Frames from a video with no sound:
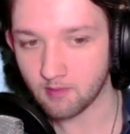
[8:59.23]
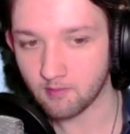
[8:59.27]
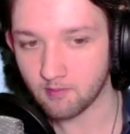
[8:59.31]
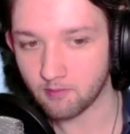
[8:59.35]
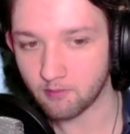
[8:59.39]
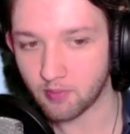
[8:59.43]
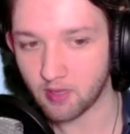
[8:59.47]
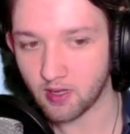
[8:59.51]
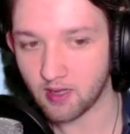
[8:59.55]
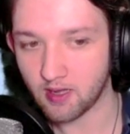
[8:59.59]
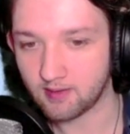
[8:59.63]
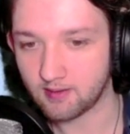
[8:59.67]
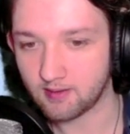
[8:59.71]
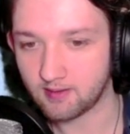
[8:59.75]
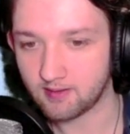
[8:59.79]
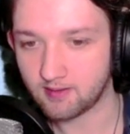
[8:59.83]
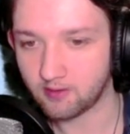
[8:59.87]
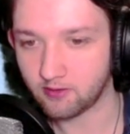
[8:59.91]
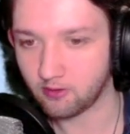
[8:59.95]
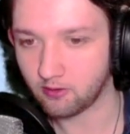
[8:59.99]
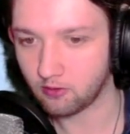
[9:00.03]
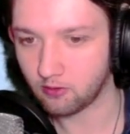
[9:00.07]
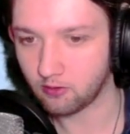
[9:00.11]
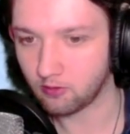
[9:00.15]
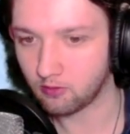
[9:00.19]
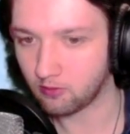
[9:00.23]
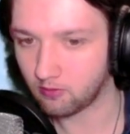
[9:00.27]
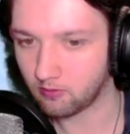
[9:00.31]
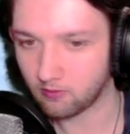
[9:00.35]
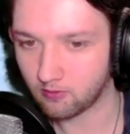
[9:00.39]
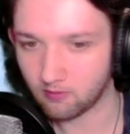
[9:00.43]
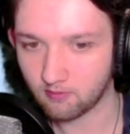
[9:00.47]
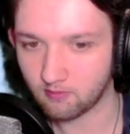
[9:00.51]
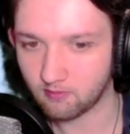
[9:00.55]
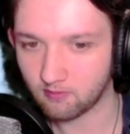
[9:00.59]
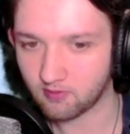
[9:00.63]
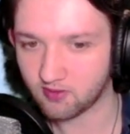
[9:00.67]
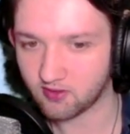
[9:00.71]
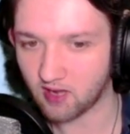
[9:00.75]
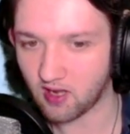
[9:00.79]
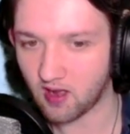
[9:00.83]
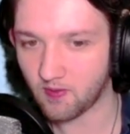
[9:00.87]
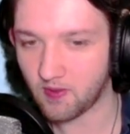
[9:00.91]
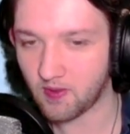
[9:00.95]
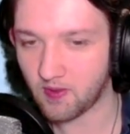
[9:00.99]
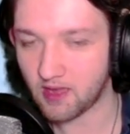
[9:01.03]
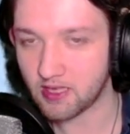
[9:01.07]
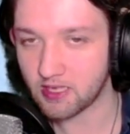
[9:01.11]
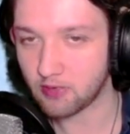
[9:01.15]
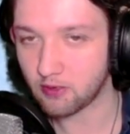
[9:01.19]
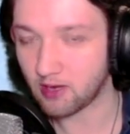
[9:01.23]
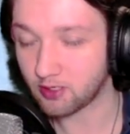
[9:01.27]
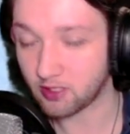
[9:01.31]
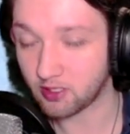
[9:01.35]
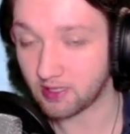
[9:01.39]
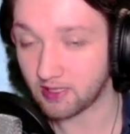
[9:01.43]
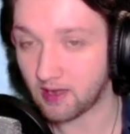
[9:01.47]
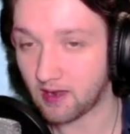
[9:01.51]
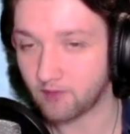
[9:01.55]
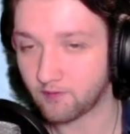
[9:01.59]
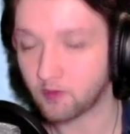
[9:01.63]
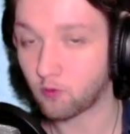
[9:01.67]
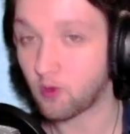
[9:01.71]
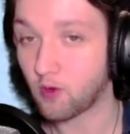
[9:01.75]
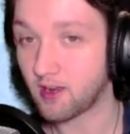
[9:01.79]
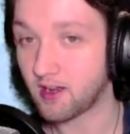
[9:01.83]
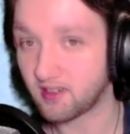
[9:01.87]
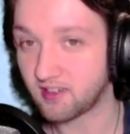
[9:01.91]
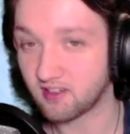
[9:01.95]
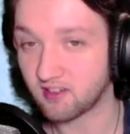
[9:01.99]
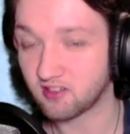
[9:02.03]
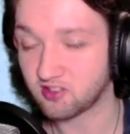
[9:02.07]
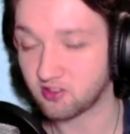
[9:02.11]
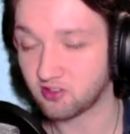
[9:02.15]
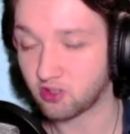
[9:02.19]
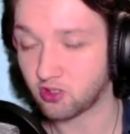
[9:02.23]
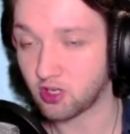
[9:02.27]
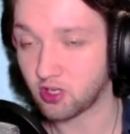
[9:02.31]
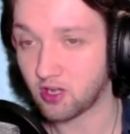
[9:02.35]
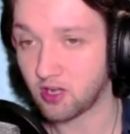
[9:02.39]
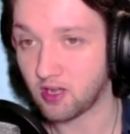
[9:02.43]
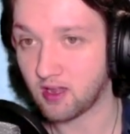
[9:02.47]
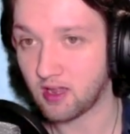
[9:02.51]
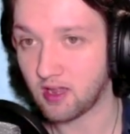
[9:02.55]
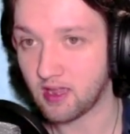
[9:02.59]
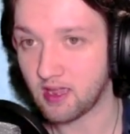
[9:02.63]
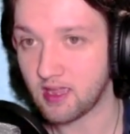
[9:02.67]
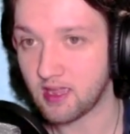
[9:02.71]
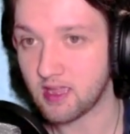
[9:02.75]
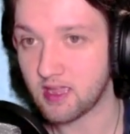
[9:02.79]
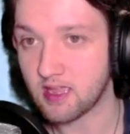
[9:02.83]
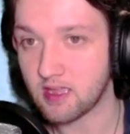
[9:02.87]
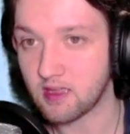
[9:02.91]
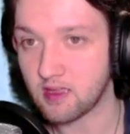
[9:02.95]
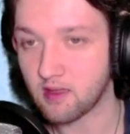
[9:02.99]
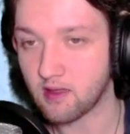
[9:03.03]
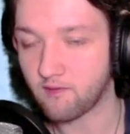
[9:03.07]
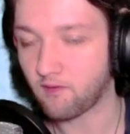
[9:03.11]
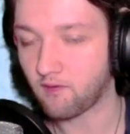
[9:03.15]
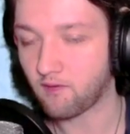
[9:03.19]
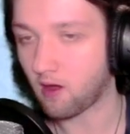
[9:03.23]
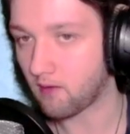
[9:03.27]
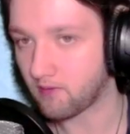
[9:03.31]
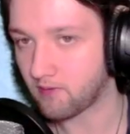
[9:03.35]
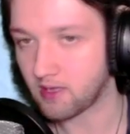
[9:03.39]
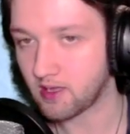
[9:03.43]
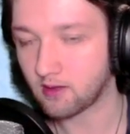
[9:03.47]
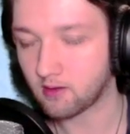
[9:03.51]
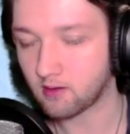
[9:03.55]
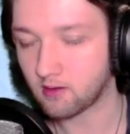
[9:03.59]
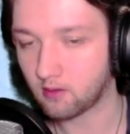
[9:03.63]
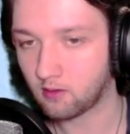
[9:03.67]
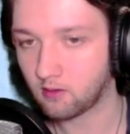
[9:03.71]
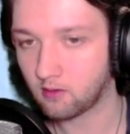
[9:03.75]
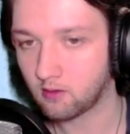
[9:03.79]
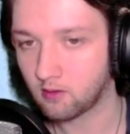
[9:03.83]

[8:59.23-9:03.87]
But to start that, you actually have to register a farm vehicle